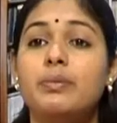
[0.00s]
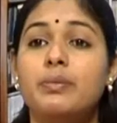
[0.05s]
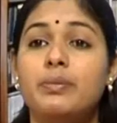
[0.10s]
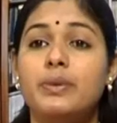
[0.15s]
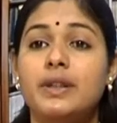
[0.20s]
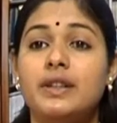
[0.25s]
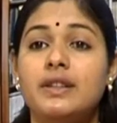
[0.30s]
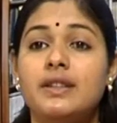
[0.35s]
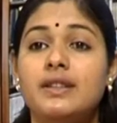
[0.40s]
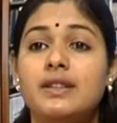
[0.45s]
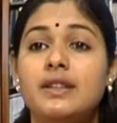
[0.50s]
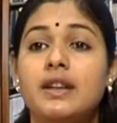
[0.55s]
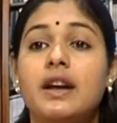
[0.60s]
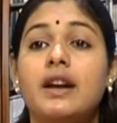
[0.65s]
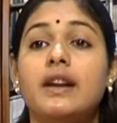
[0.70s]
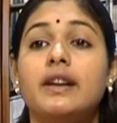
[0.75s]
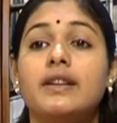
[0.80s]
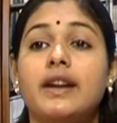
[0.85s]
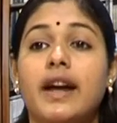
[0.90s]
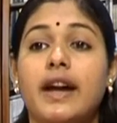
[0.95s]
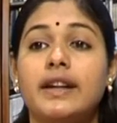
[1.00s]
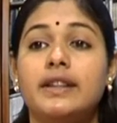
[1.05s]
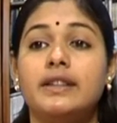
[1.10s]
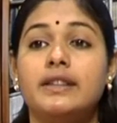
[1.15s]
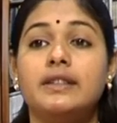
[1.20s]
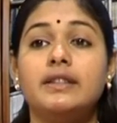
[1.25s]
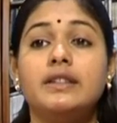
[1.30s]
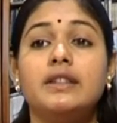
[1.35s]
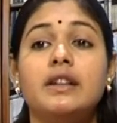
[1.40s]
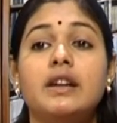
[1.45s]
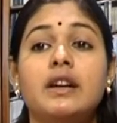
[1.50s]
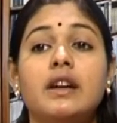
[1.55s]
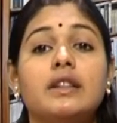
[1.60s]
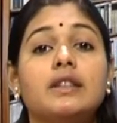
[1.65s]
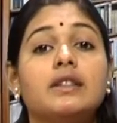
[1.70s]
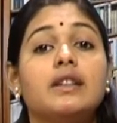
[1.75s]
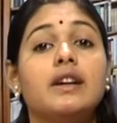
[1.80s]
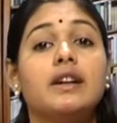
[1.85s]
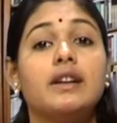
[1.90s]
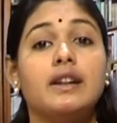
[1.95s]
piece titled
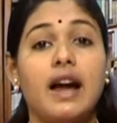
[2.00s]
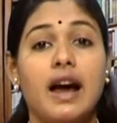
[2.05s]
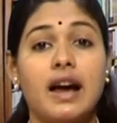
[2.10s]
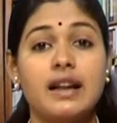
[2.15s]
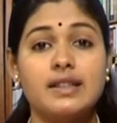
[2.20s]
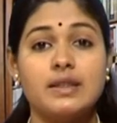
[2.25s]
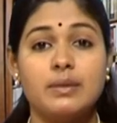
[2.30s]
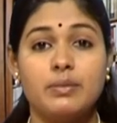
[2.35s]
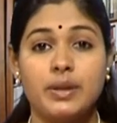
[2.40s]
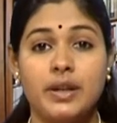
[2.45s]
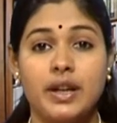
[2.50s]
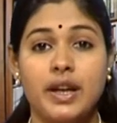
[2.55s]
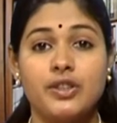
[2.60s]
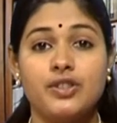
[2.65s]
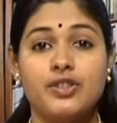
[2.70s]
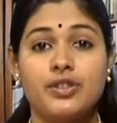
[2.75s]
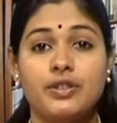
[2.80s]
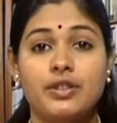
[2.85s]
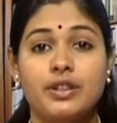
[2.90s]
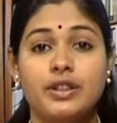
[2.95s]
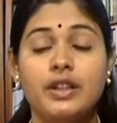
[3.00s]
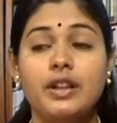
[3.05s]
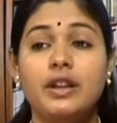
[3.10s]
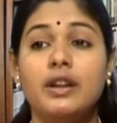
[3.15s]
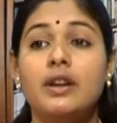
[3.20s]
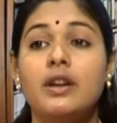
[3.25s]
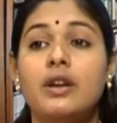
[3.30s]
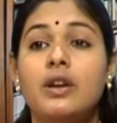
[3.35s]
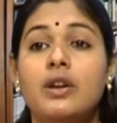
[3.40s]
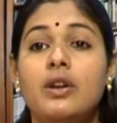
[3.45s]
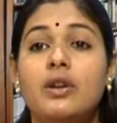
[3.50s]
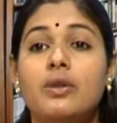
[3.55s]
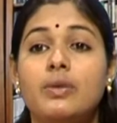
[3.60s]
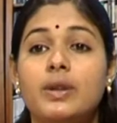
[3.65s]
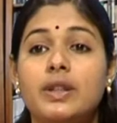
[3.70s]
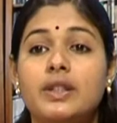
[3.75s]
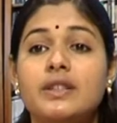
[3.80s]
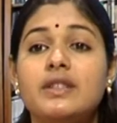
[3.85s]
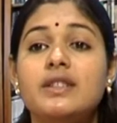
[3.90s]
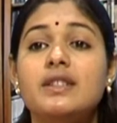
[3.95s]
The Glass Menagerie,
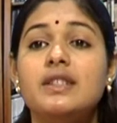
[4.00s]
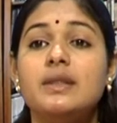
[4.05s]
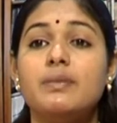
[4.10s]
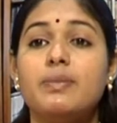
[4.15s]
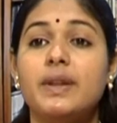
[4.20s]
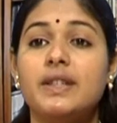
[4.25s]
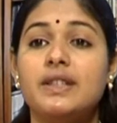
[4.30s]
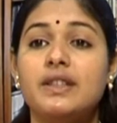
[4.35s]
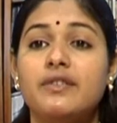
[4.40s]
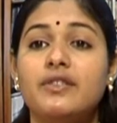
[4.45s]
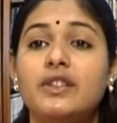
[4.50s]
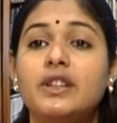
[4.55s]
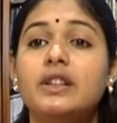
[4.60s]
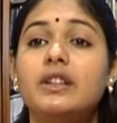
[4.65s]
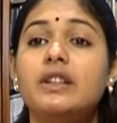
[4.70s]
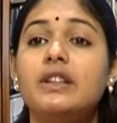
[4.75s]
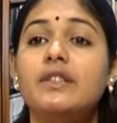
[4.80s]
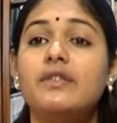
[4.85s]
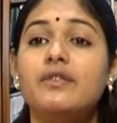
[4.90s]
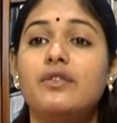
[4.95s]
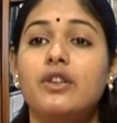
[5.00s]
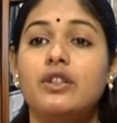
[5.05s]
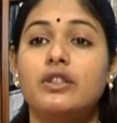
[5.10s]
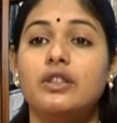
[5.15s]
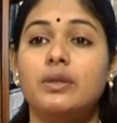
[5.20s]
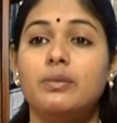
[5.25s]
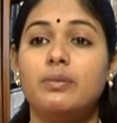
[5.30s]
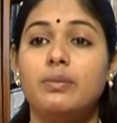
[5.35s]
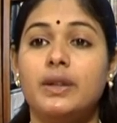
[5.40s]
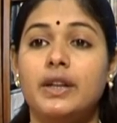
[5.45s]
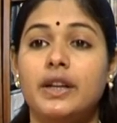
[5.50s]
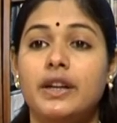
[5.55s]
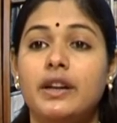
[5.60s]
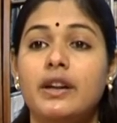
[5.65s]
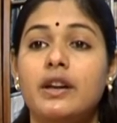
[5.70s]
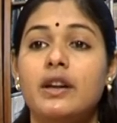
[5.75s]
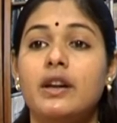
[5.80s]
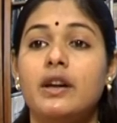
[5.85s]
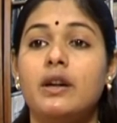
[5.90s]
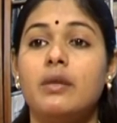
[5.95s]
written specifically for the play
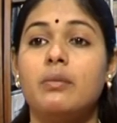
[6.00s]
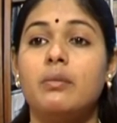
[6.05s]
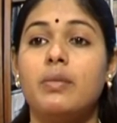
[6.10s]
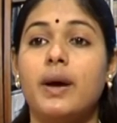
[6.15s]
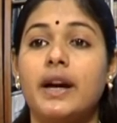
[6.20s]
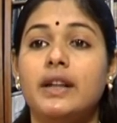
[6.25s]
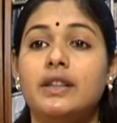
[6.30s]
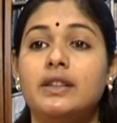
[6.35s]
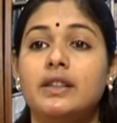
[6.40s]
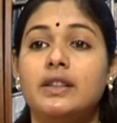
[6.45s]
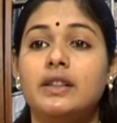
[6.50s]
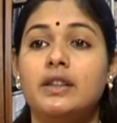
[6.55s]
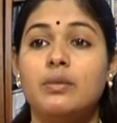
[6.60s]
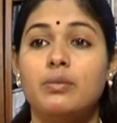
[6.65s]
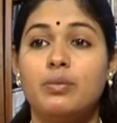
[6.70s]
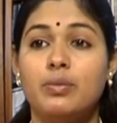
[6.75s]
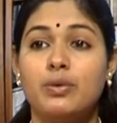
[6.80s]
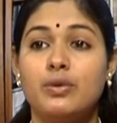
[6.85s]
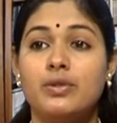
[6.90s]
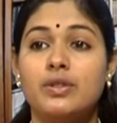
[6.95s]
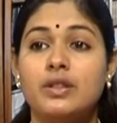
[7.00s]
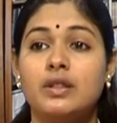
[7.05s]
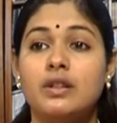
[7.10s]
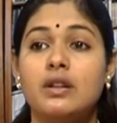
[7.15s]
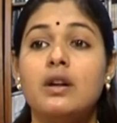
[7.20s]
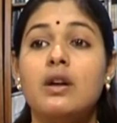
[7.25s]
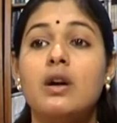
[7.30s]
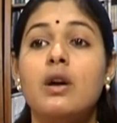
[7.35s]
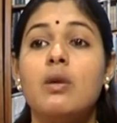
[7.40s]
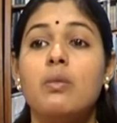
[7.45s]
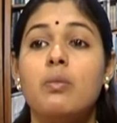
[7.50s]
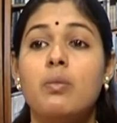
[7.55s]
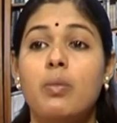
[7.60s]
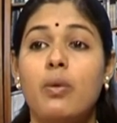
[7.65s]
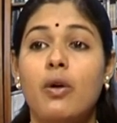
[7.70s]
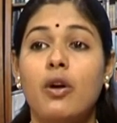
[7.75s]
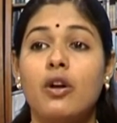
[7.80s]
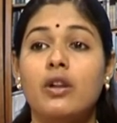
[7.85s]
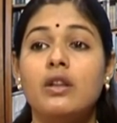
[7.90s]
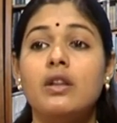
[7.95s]
by the composer
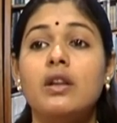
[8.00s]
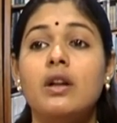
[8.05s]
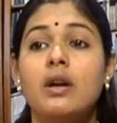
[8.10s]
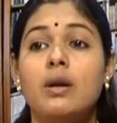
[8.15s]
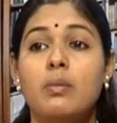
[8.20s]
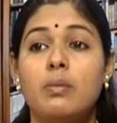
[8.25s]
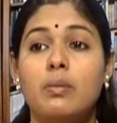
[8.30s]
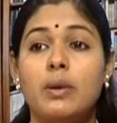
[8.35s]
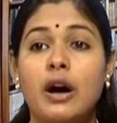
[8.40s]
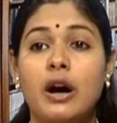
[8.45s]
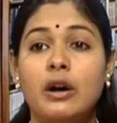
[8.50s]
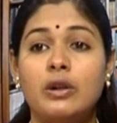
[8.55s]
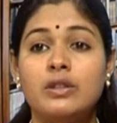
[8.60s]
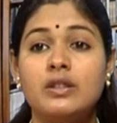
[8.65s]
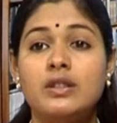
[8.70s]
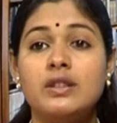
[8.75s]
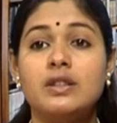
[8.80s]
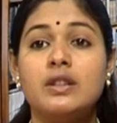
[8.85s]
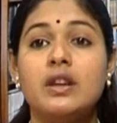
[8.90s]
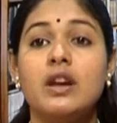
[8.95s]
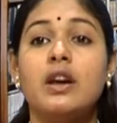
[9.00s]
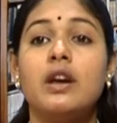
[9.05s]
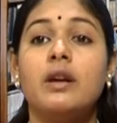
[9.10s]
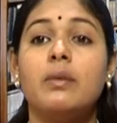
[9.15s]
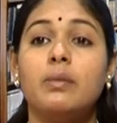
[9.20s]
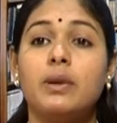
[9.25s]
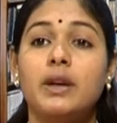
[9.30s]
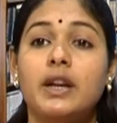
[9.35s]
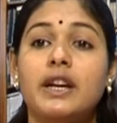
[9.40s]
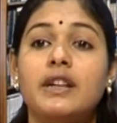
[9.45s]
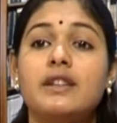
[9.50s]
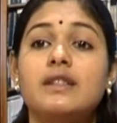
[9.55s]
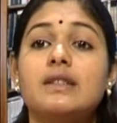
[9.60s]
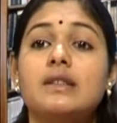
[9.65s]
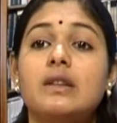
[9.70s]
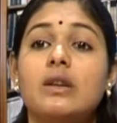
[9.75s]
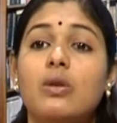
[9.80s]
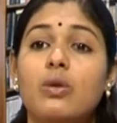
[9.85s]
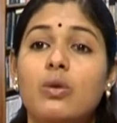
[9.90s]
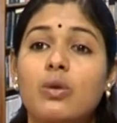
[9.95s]
Paul Bowles plays
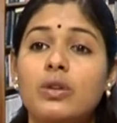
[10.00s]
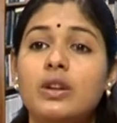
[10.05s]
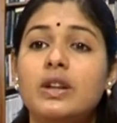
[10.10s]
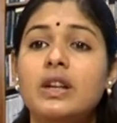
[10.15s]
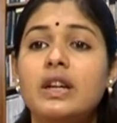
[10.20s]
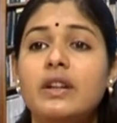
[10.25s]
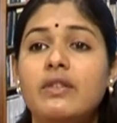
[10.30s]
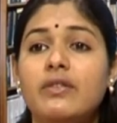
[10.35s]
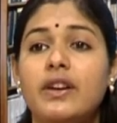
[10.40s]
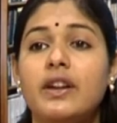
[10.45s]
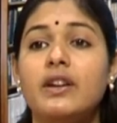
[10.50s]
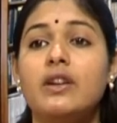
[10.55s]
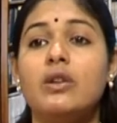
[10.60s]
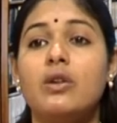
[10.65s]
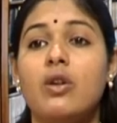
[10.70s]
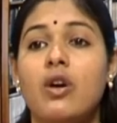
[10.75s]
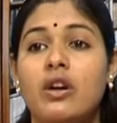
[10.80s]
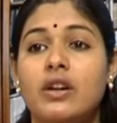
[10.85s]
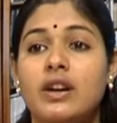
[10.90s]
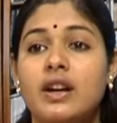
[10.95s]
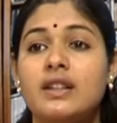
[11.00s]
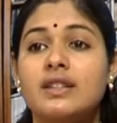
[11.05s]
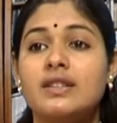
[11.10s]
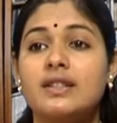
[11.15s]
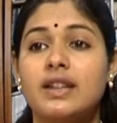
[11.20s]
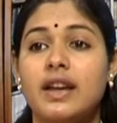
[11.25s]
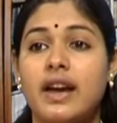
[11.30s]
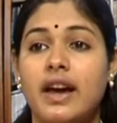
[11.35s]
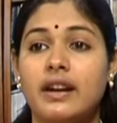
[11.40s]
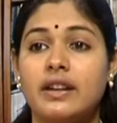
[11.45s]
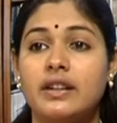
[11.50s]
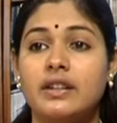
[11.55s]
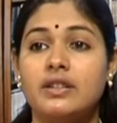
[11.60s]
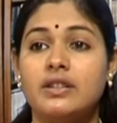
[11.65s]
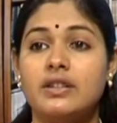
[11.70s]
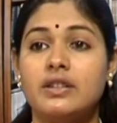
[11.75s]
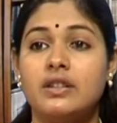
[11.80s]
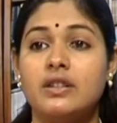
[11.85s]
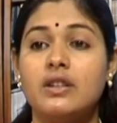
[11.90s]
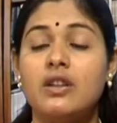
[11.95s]
only when Laura's
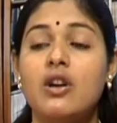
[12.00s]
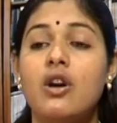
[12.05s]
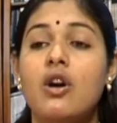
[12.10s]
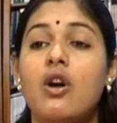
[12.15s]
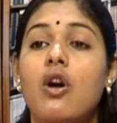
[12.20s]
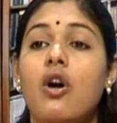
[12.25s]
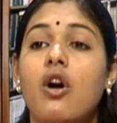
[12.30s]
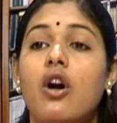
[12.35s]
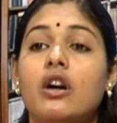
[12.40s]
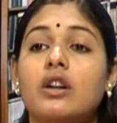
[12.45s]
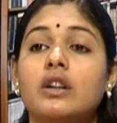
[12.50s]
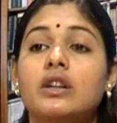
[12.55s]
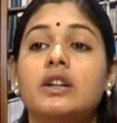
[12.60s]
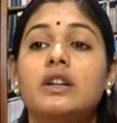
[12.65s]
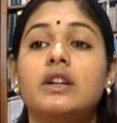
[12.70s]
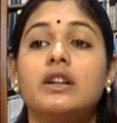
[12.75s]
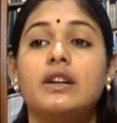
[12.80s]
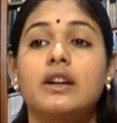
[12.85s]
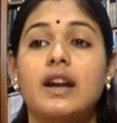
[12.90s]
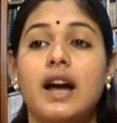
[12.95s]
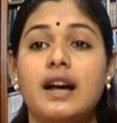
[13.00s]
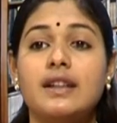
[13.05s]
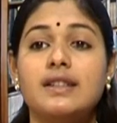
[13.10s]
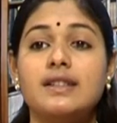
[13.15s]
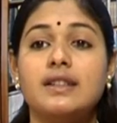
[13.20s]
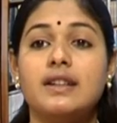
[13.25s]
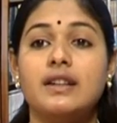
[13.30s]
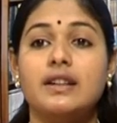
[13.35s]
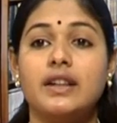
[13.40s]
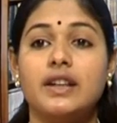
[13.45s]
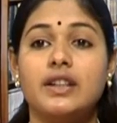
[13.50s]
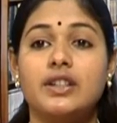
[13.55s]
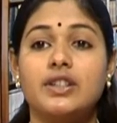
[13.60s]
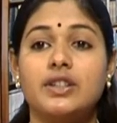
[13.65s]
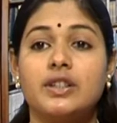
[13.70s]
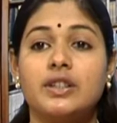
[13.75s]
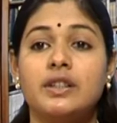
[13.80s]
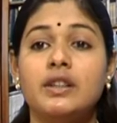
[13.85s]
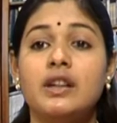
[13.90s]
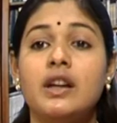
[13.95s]
character or her glass
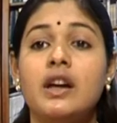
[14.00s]
collection